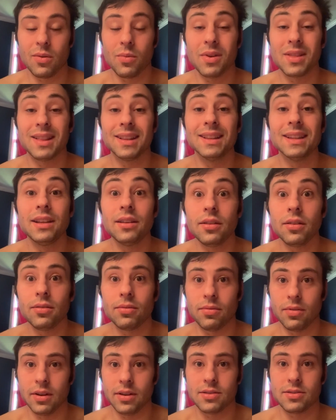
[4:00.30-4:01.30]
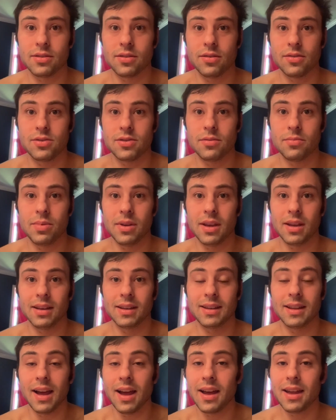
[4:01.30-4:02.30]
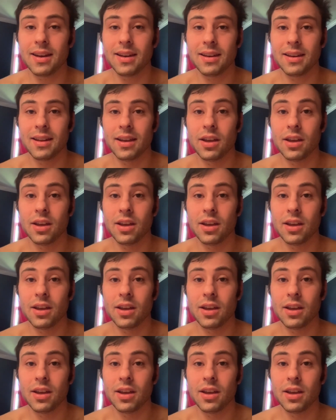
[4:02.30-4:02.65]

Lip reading: little research being done,